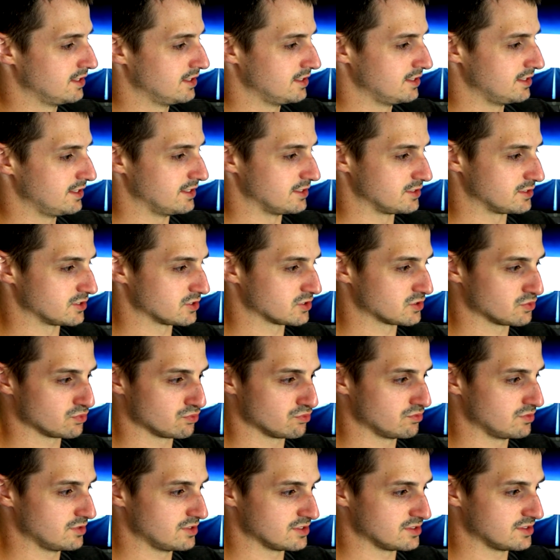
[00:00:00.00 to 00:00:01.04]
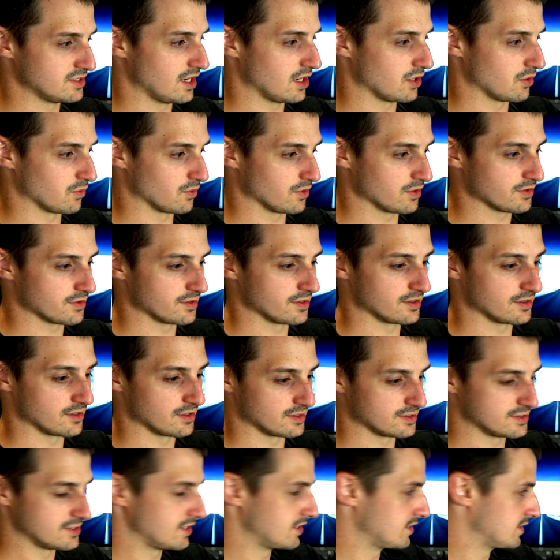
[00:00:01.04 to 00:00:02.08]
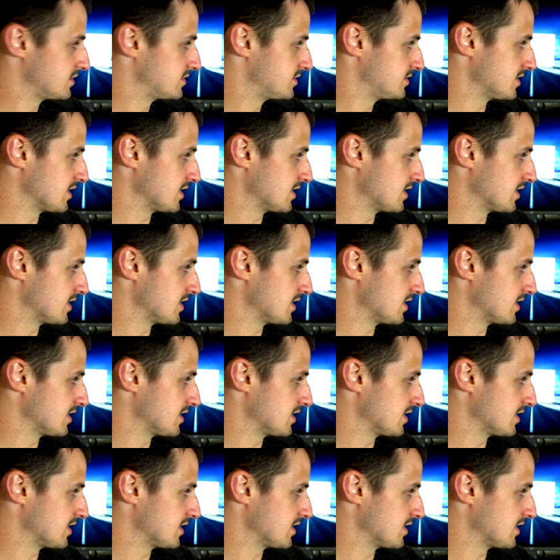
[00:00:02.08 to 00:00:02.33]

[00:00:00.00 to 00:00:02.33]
It just is not worth it. The 1080 Ti